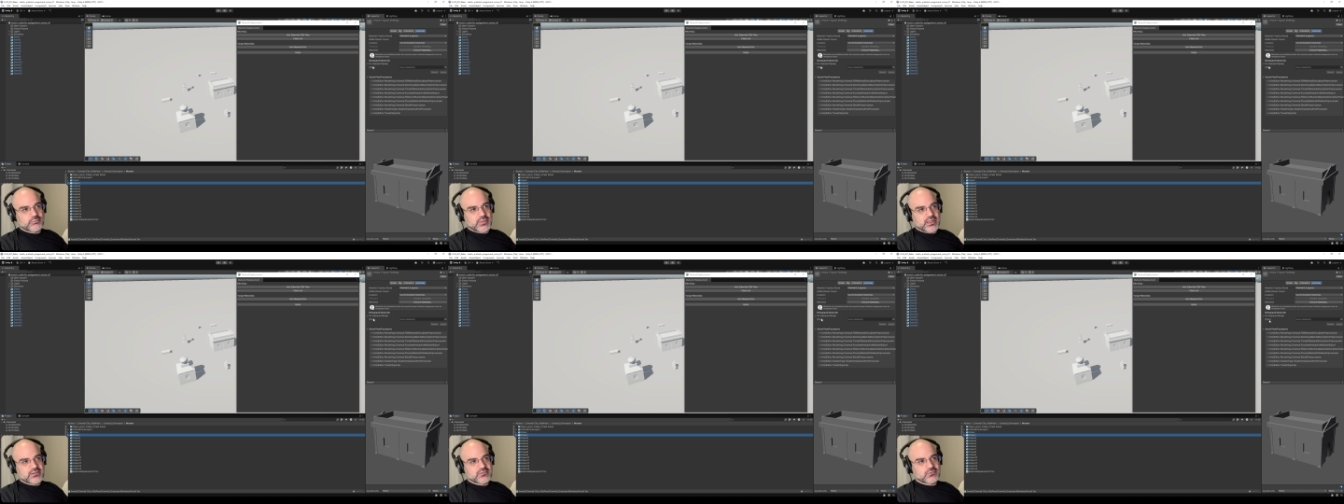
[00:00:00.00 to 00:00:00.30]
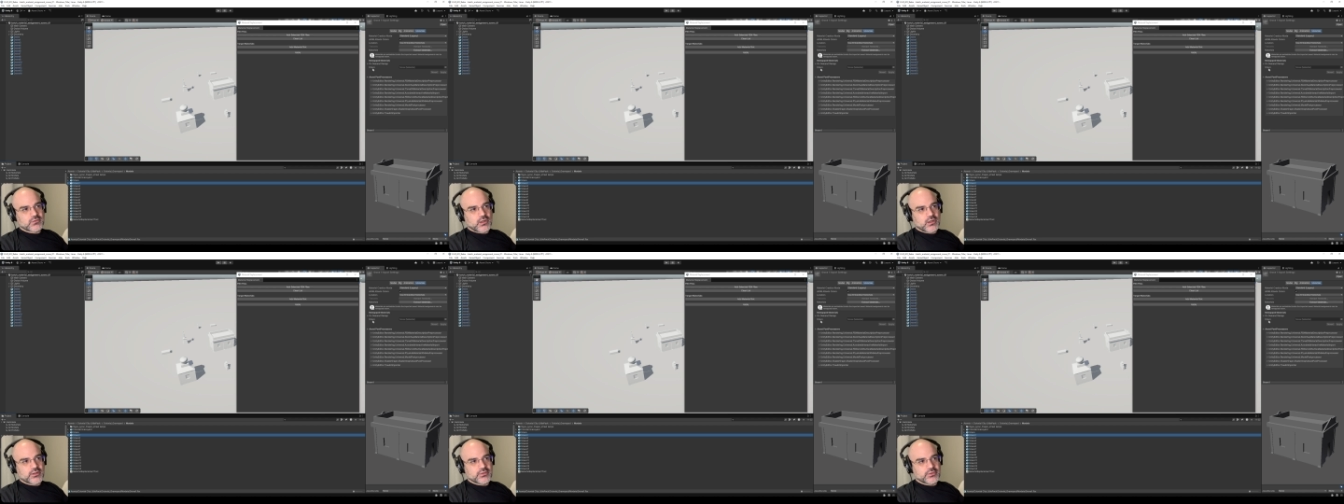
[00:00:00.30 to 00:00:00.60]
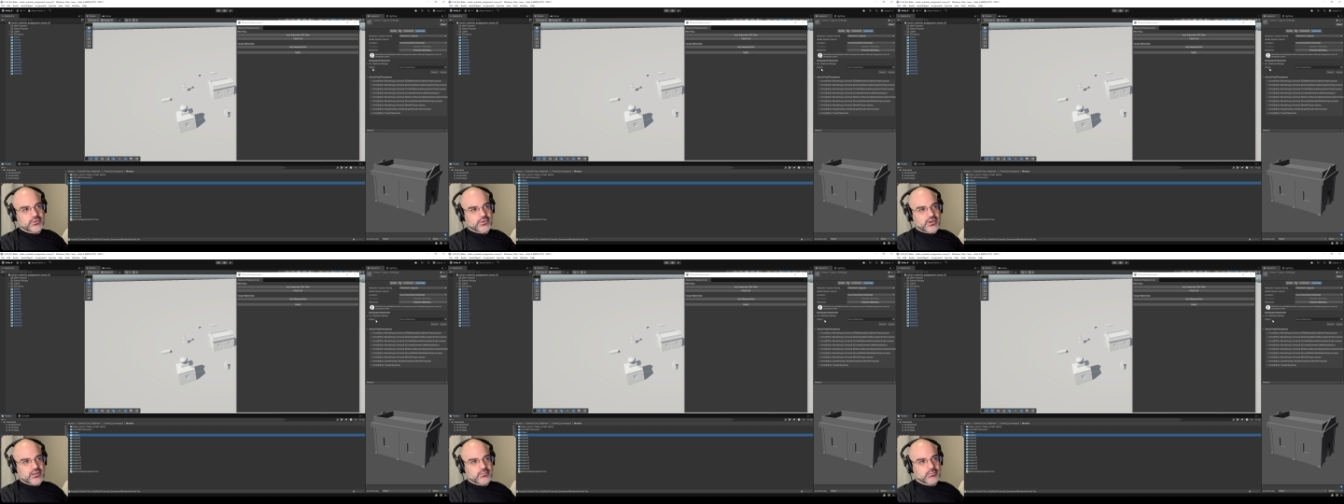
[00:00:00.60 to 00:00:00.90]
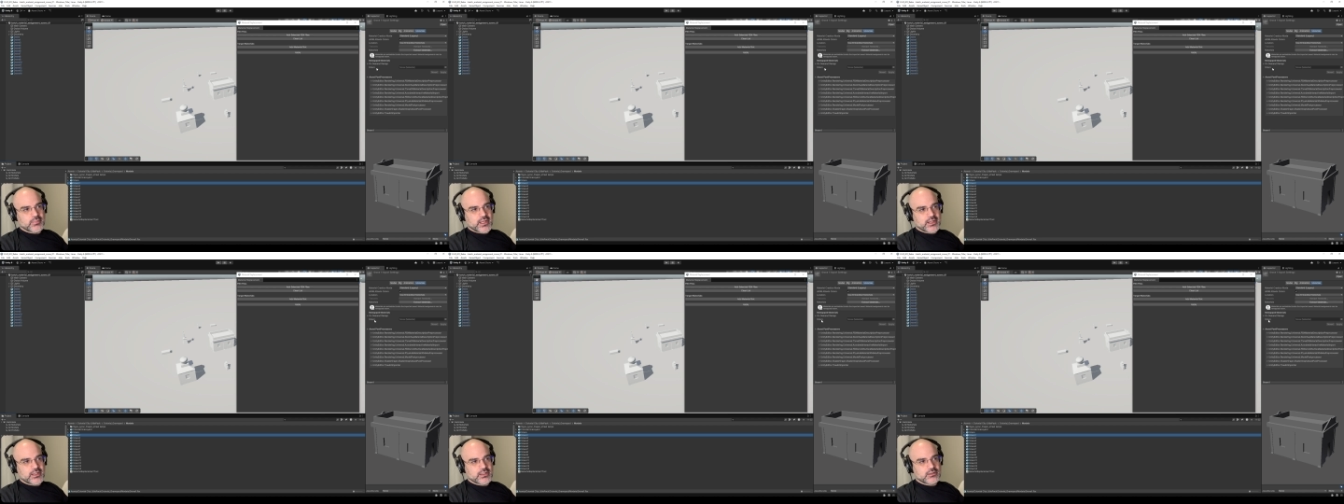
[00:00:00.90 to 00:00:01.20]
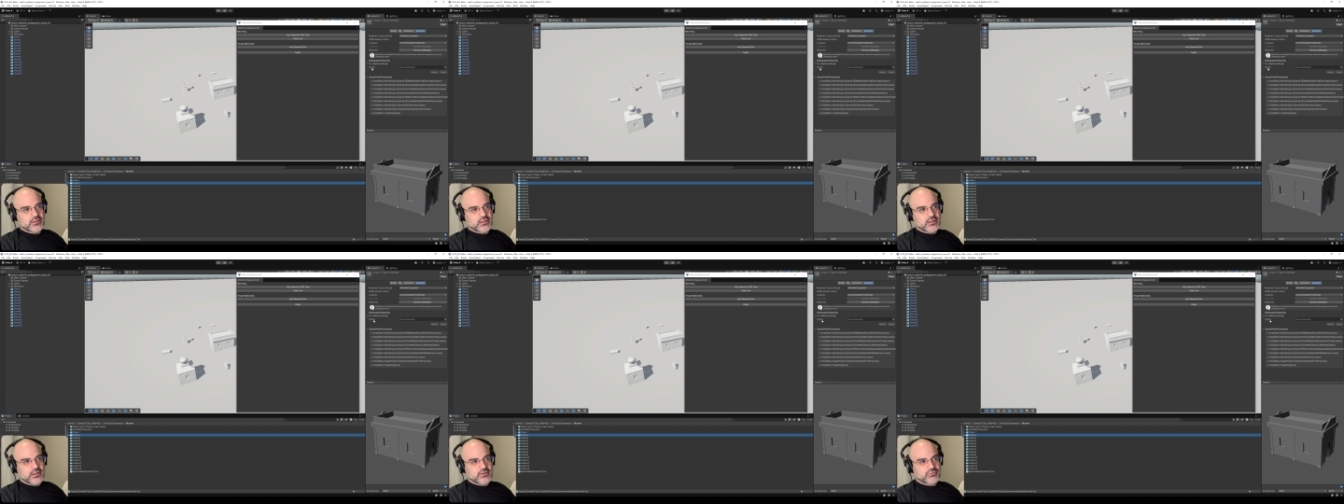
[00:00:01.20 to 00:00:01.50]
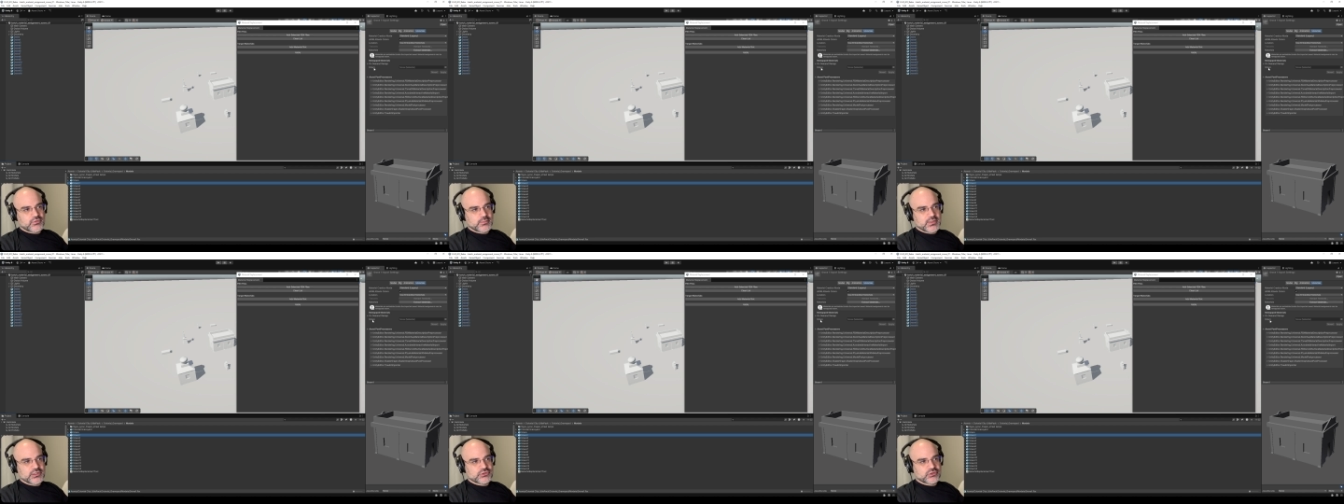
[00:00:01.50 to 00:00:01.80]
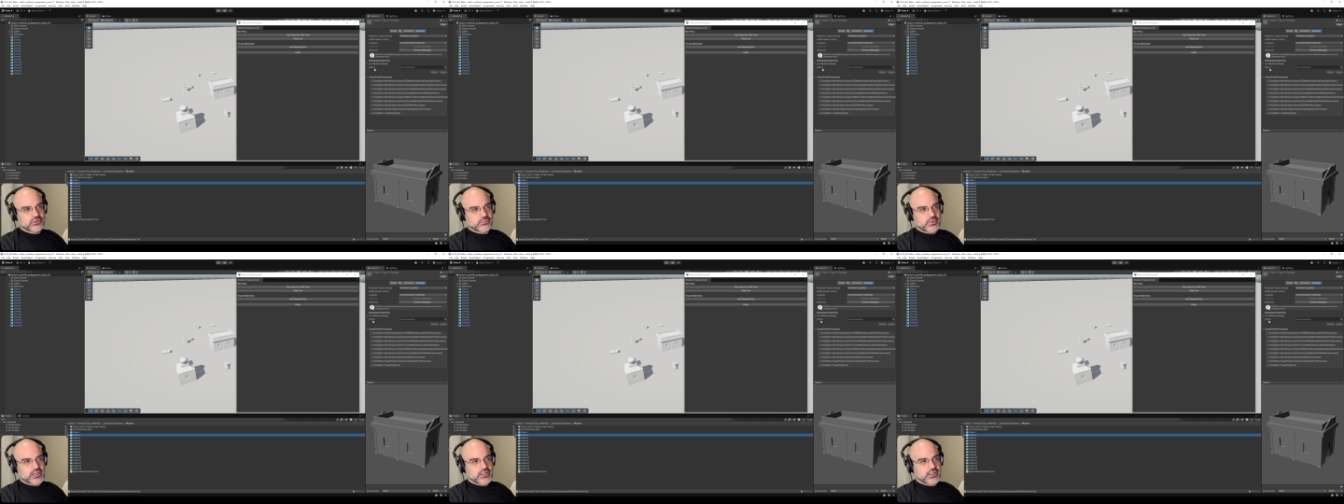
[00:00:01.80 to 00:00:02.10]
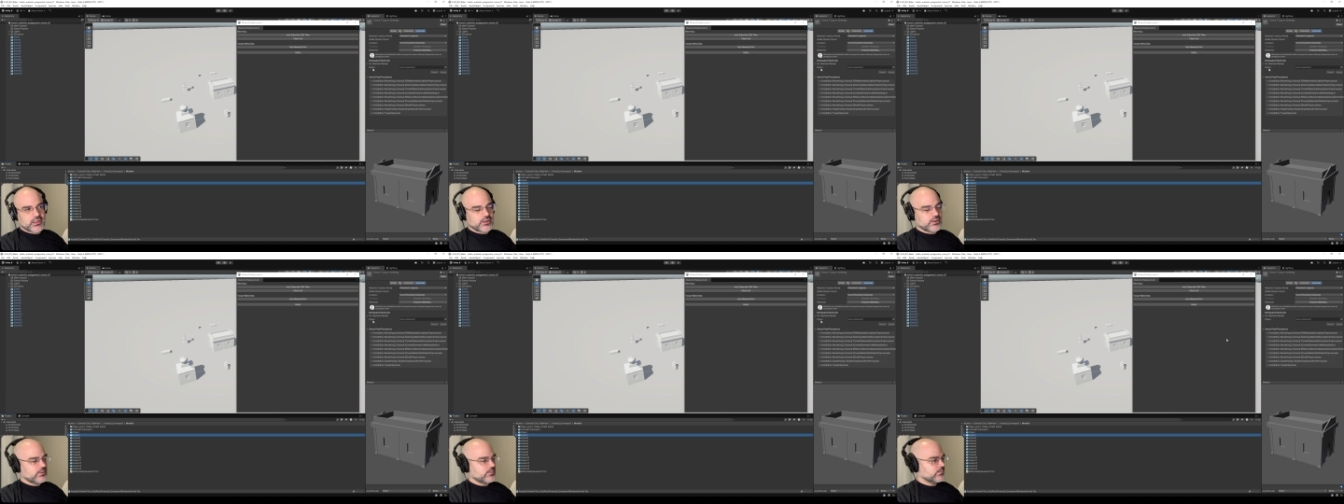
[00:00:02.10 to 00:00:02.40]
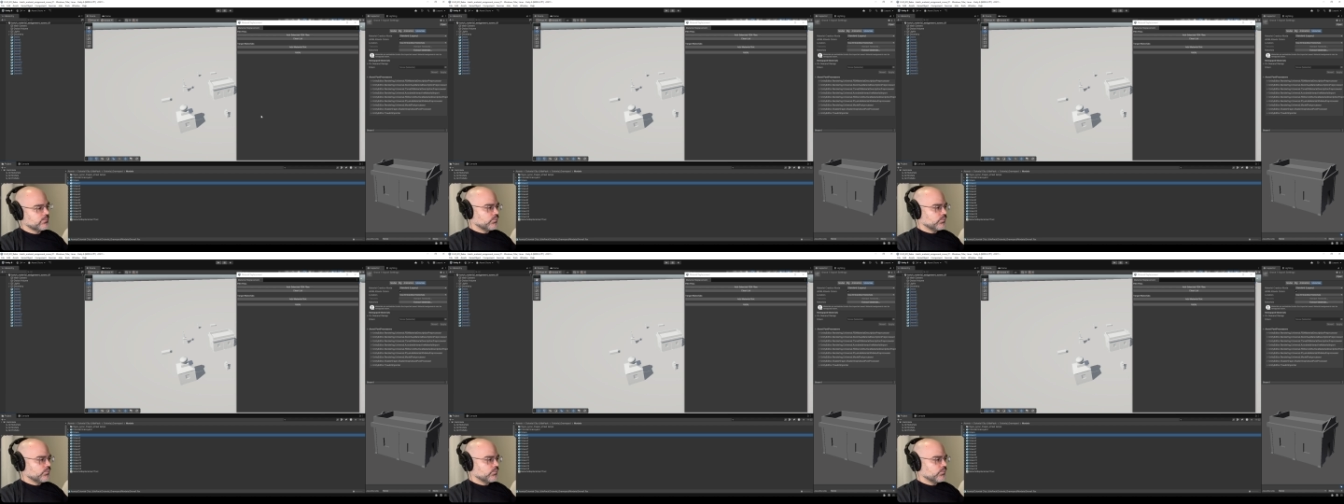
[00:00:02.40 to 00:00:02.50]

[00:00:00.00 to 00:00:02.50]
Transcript: based on their embedded information right here.